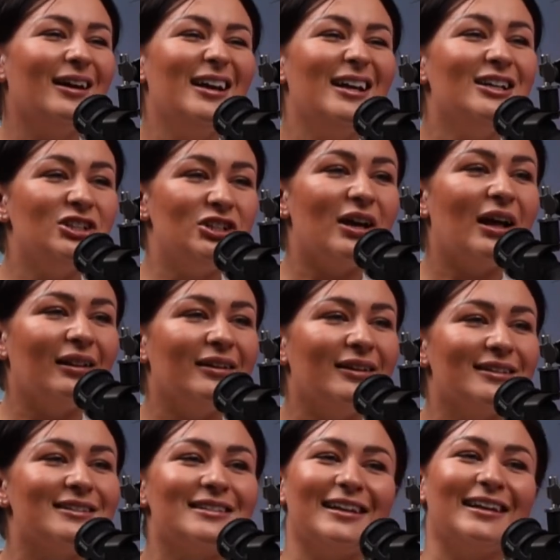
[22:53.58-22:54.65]
like
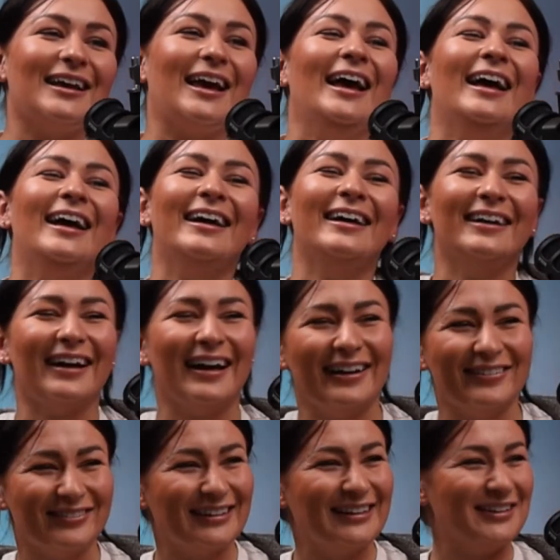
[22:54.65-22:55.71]
jealous. Like,
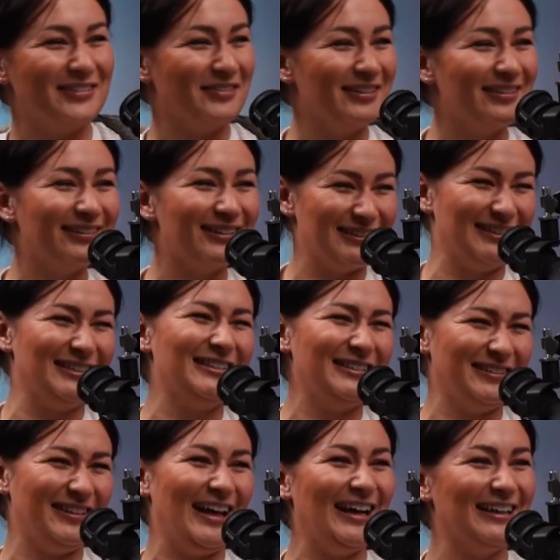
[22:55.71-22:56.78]
I really want to do
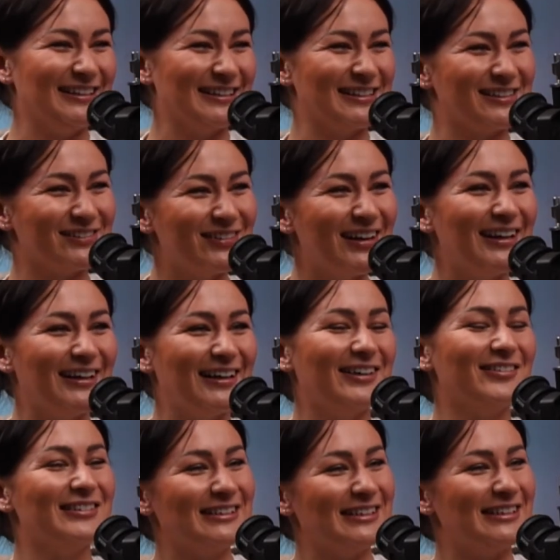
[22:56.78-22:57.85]
that as well. I
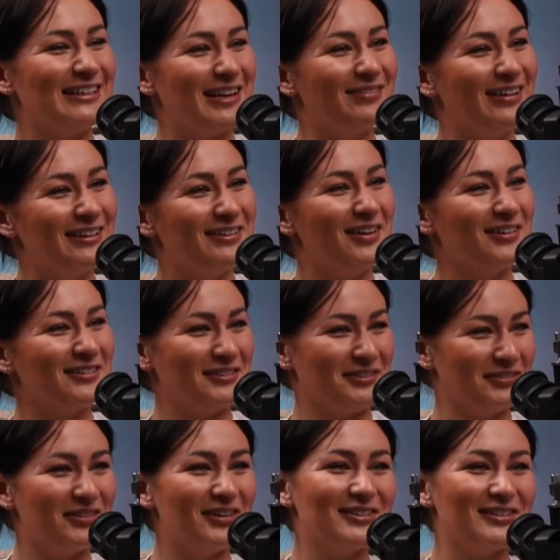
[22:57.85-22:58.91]
want to take my dog to
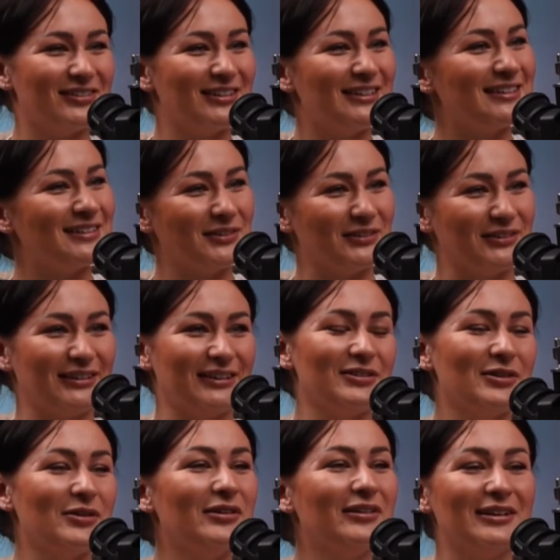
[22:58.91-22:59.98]
grocery store, you
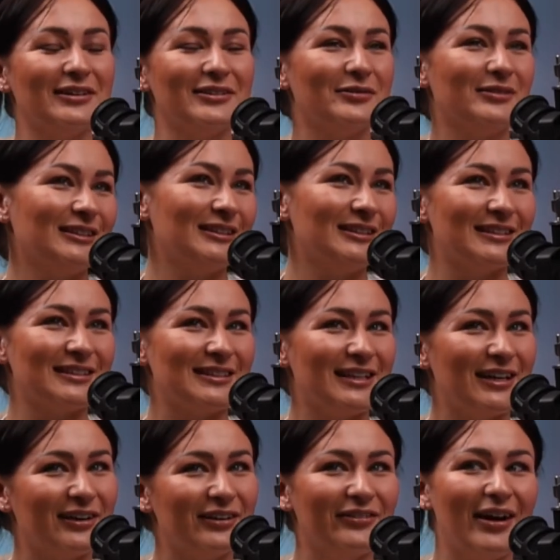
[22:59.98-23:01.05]
know, and I'd want to just
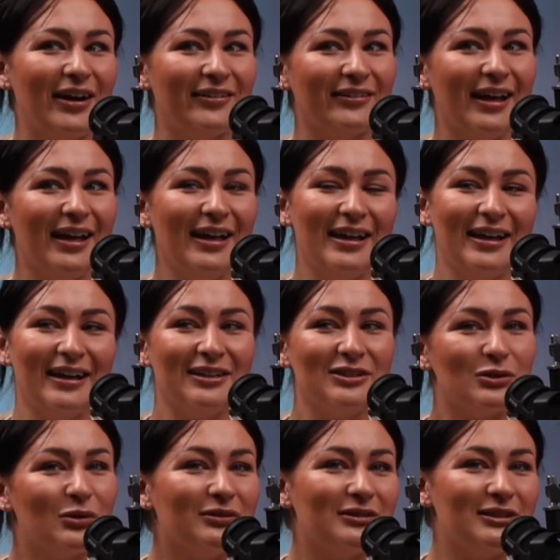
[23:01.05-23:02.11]
take her out
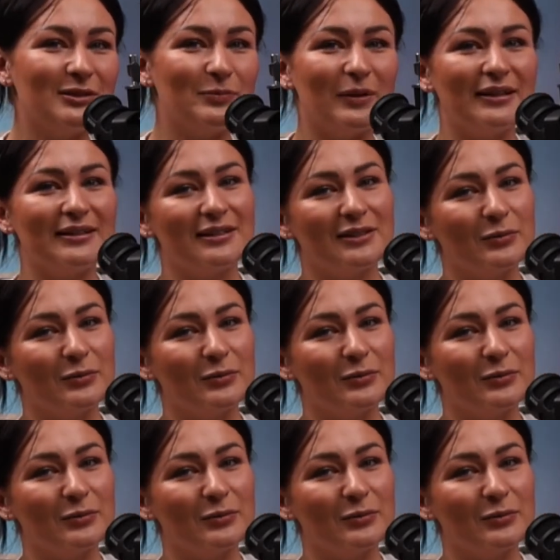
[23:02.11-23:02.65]
to all these places